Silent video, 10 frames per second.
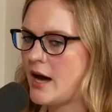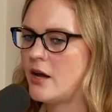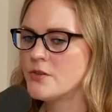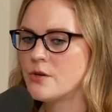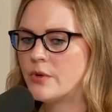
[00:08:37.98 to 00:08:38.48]
I
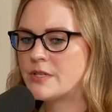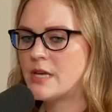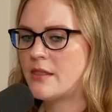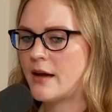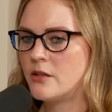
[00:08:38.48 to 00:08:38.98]
also want to
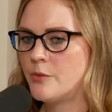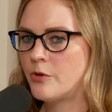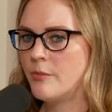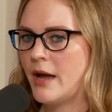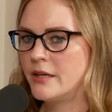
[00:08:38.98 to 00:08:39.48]
say that clip
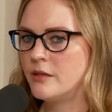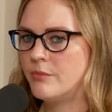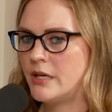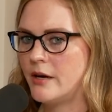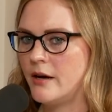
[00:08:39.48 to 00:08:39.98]
reminded
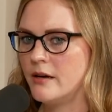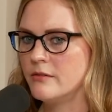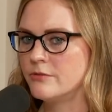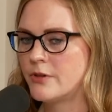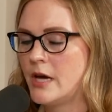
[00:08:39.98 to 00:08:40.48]
me
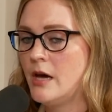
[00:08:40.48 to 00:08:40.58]
of